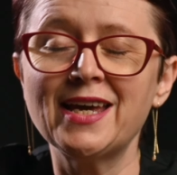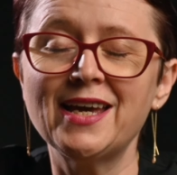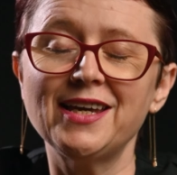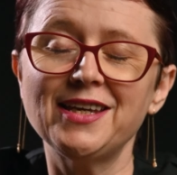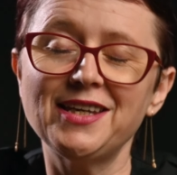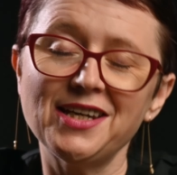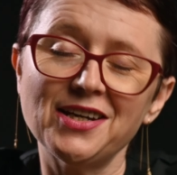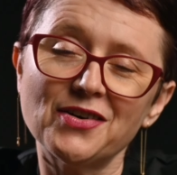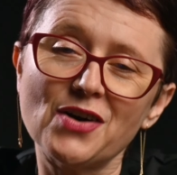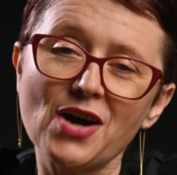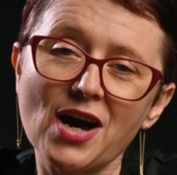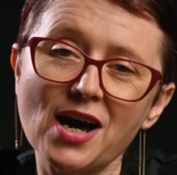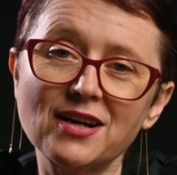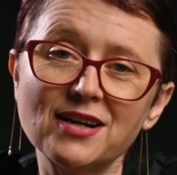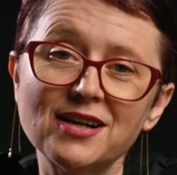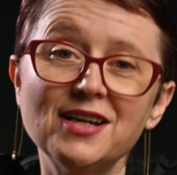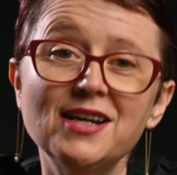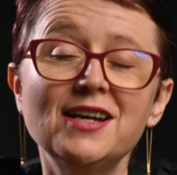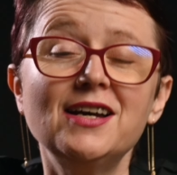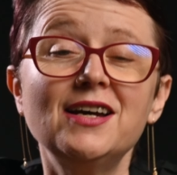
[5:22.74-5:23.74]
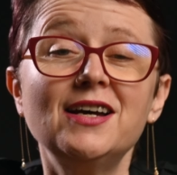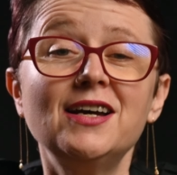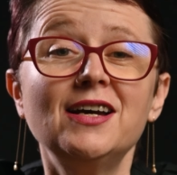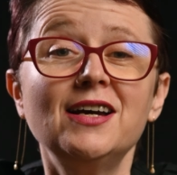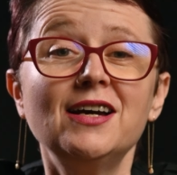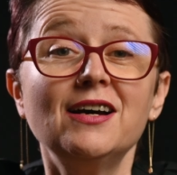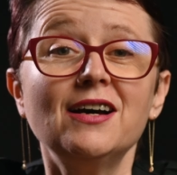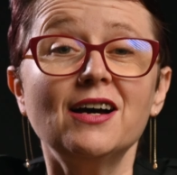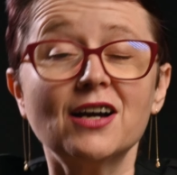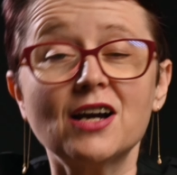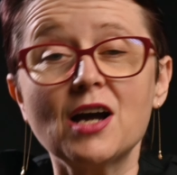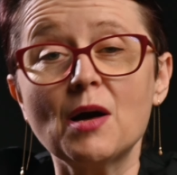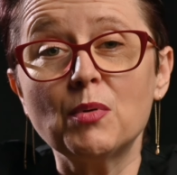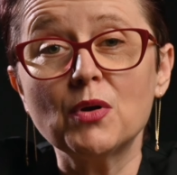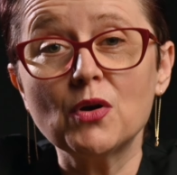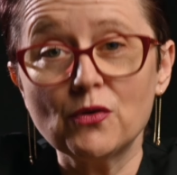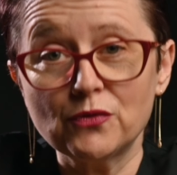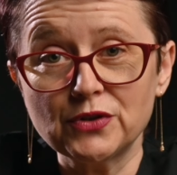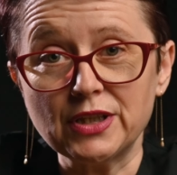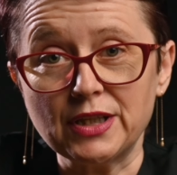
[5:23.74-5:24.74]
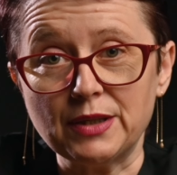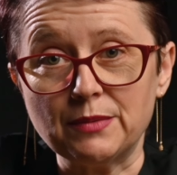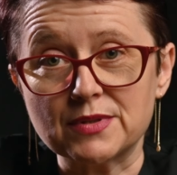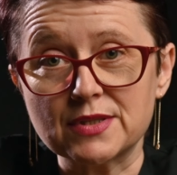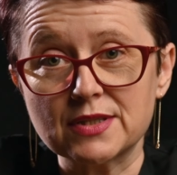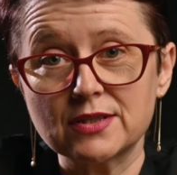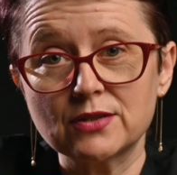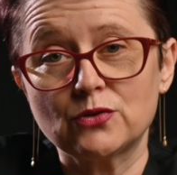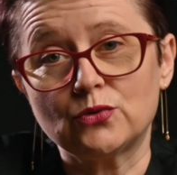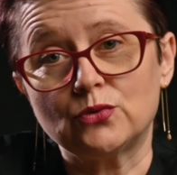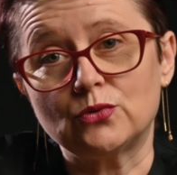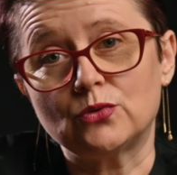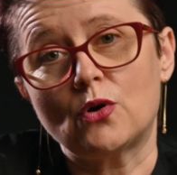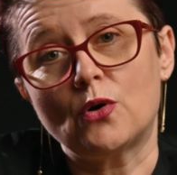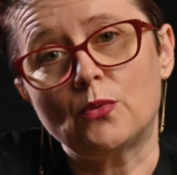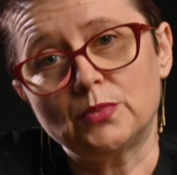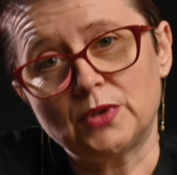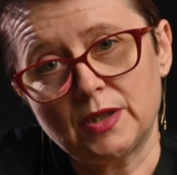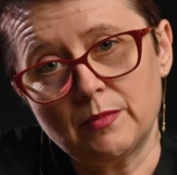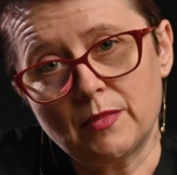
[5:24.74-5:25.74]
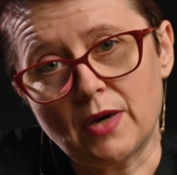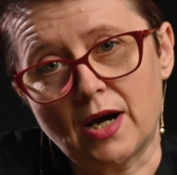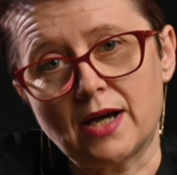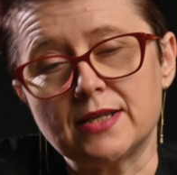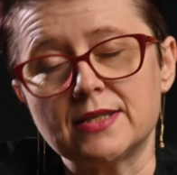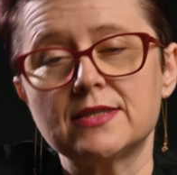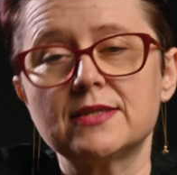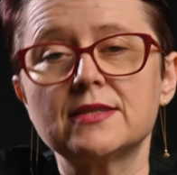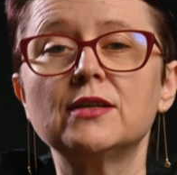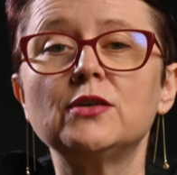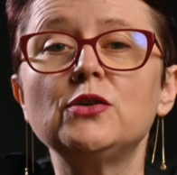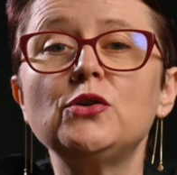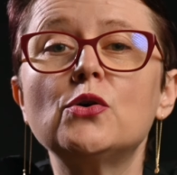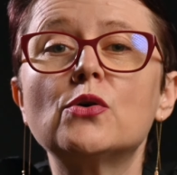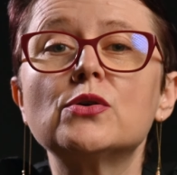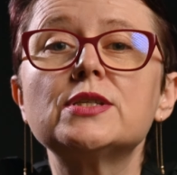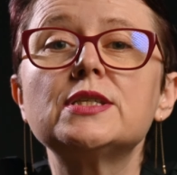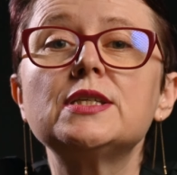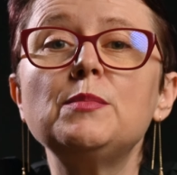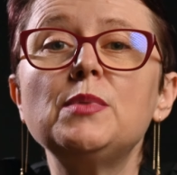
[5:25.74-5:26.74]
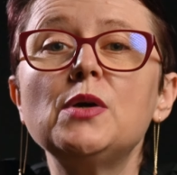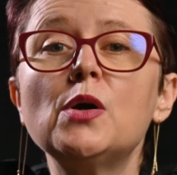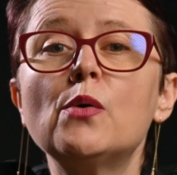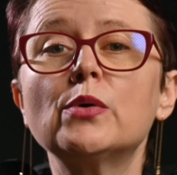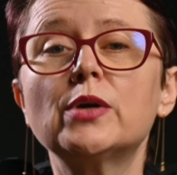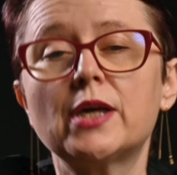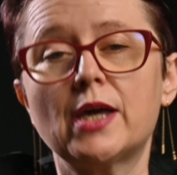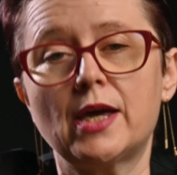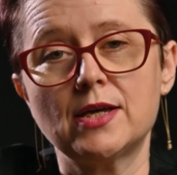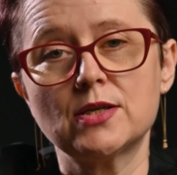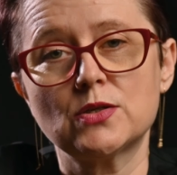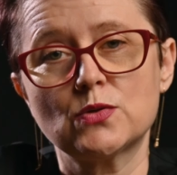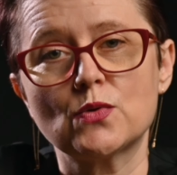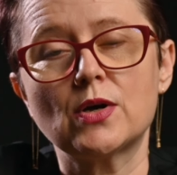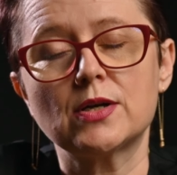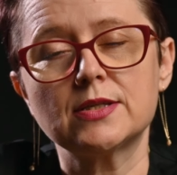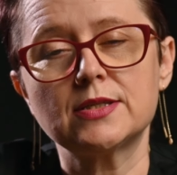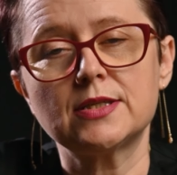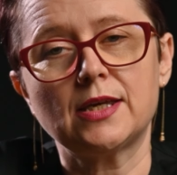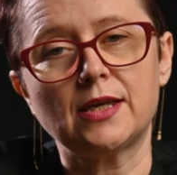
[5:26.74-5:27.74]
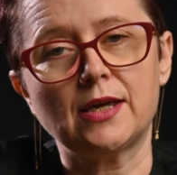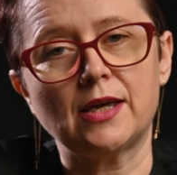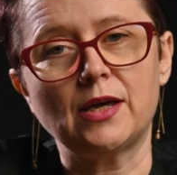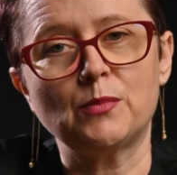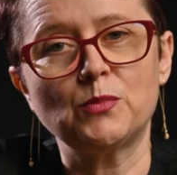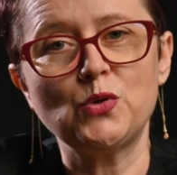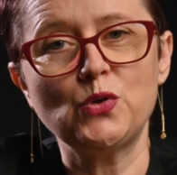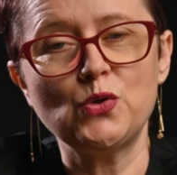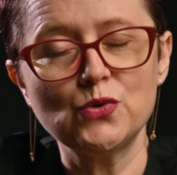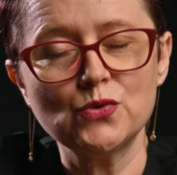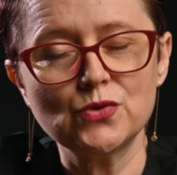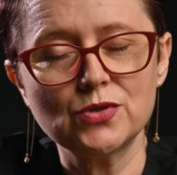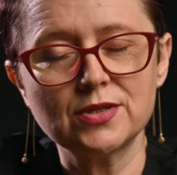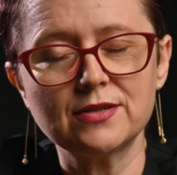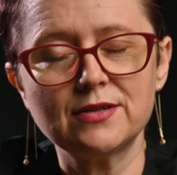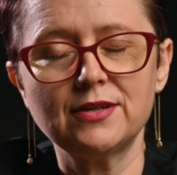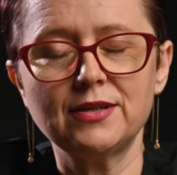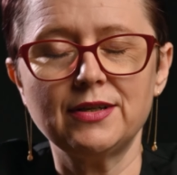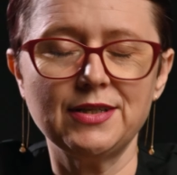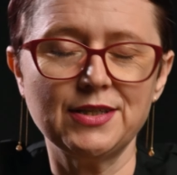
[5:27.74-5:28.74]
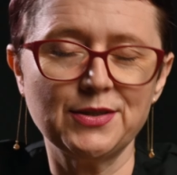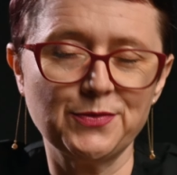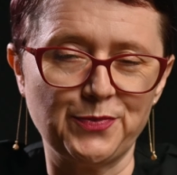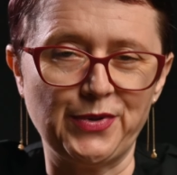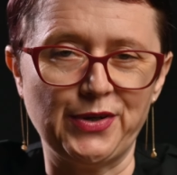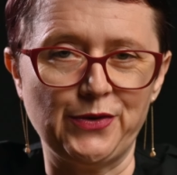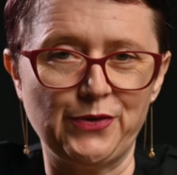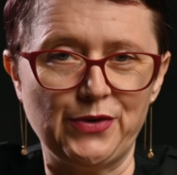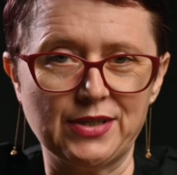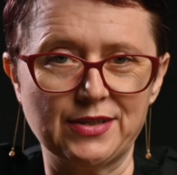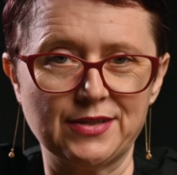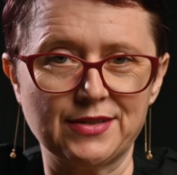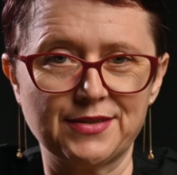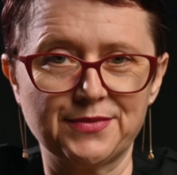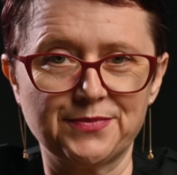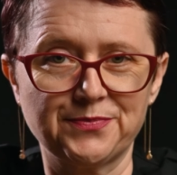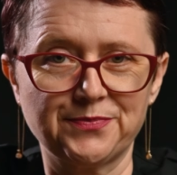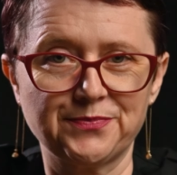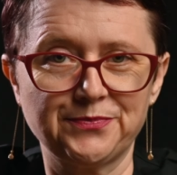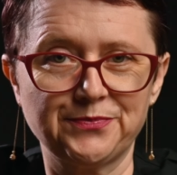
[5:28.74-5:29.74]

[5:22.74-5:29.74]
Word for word: Here are a couple of tips to optimize your SiBio KS one CKM user experience.